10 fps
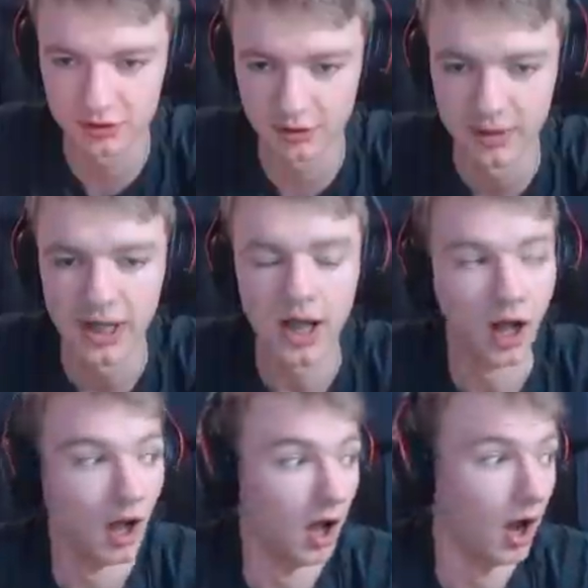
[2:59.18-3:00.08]
one can.
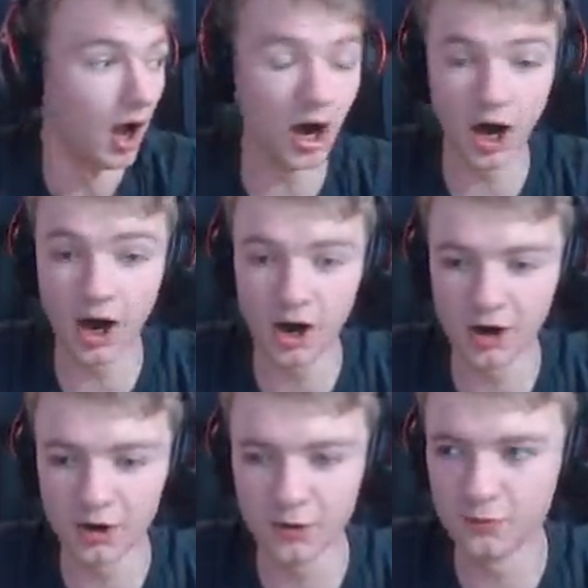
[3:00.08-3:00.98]

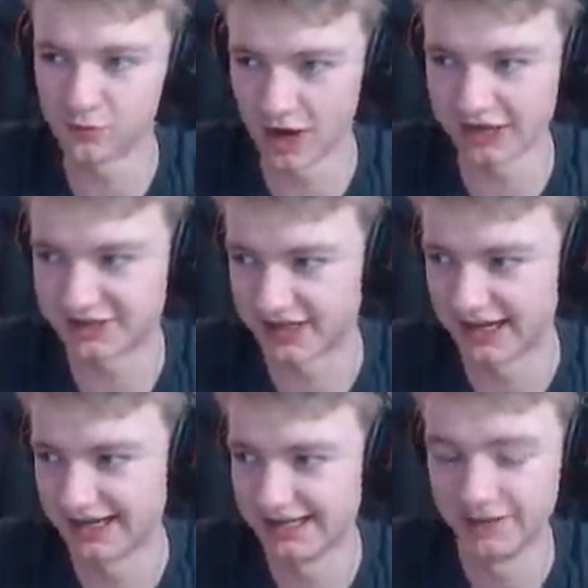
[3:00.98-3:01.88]
Oh
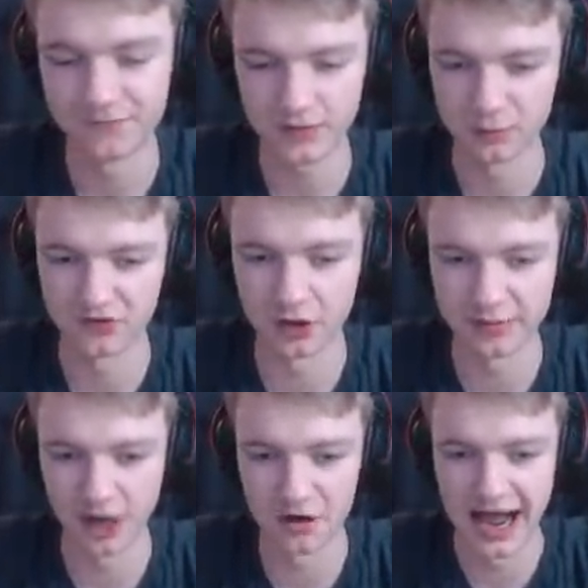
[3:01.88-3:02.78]
righty! We've got to
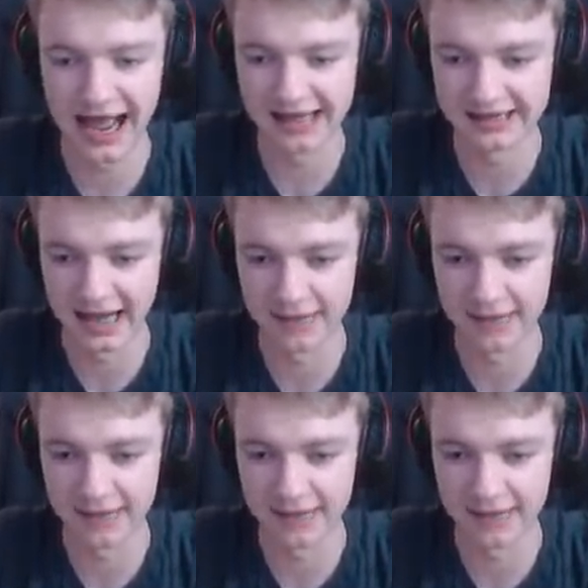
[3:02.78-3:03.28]
be on our A